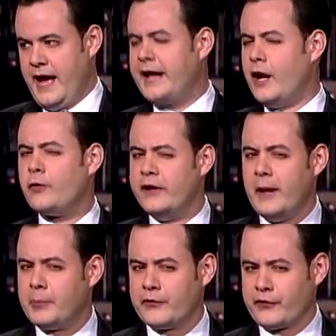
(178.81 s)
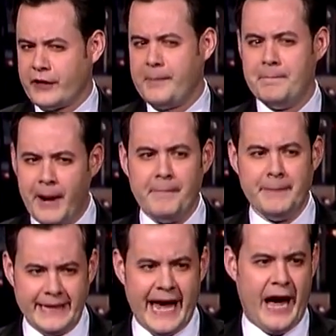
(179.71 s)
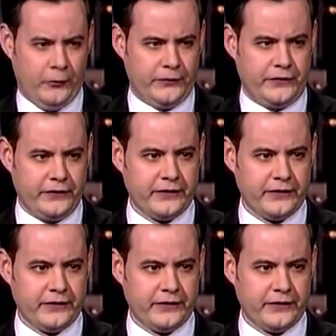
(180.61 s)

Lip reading: I know the numbers are gonna bum me out.